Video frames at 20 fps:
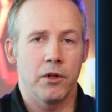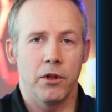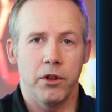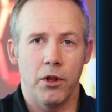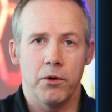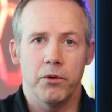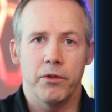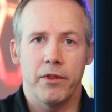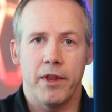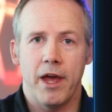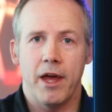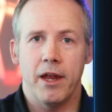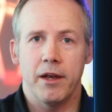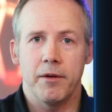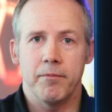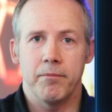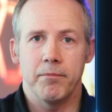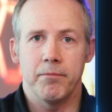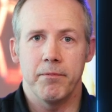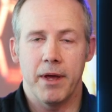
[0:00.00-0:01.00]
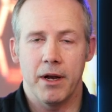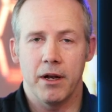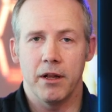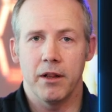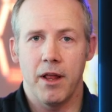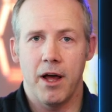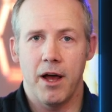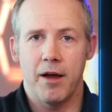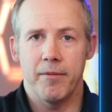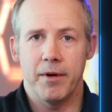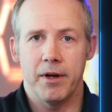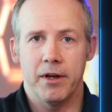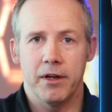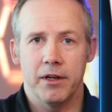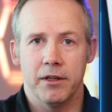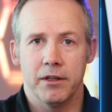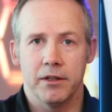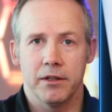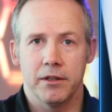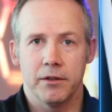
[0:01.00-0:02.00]
clone that
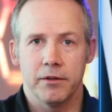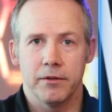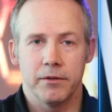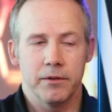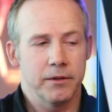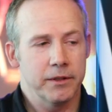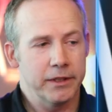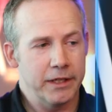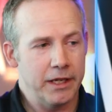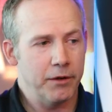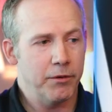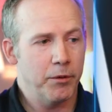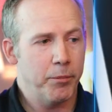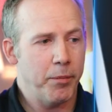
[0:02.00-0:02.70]
MetaLlama Git